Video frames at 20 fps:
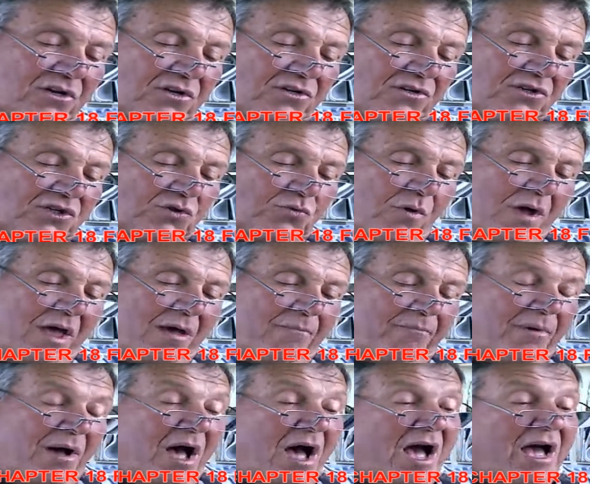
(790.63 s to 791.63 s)
swam
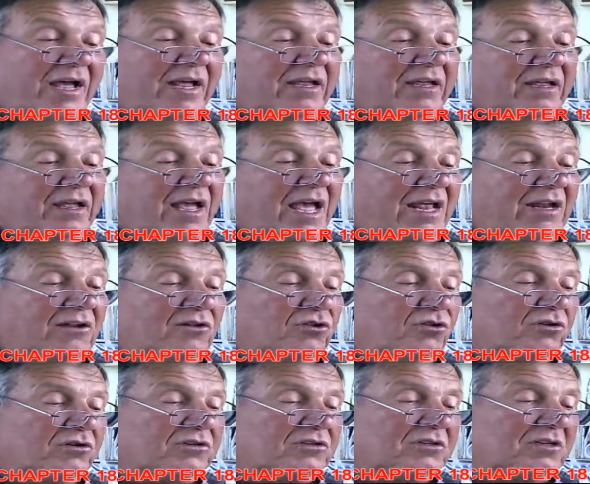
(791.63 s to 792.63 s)
by and
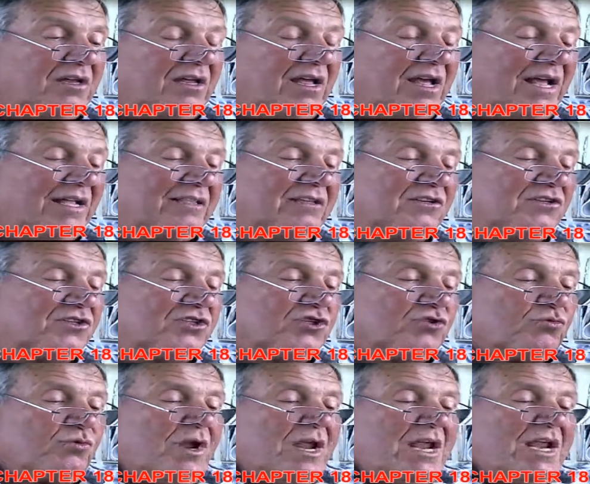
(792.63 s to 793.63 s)
looked at the
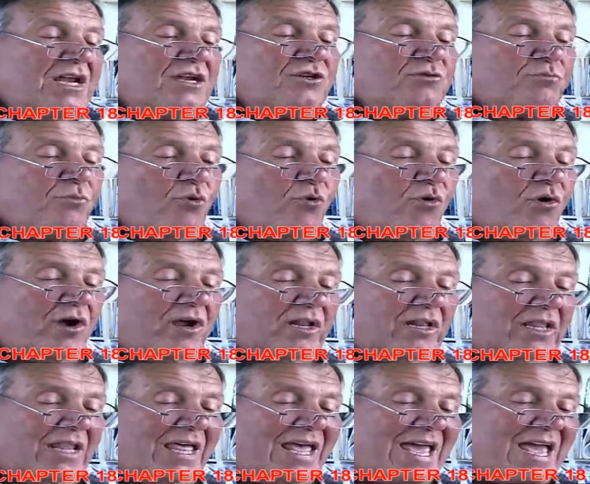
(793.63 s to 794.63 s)
strange boy
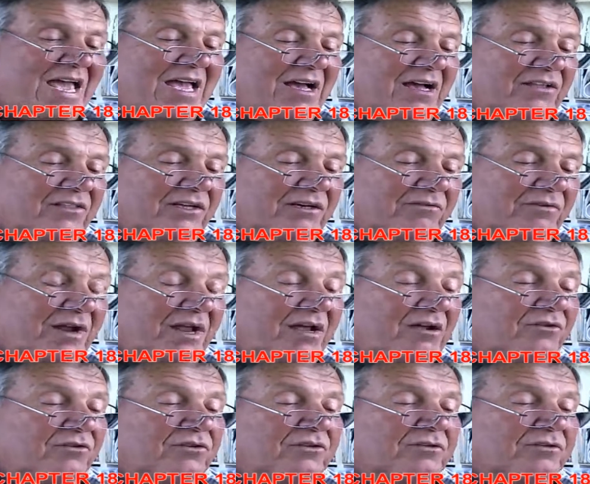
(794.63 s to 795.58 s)
laying on the ground.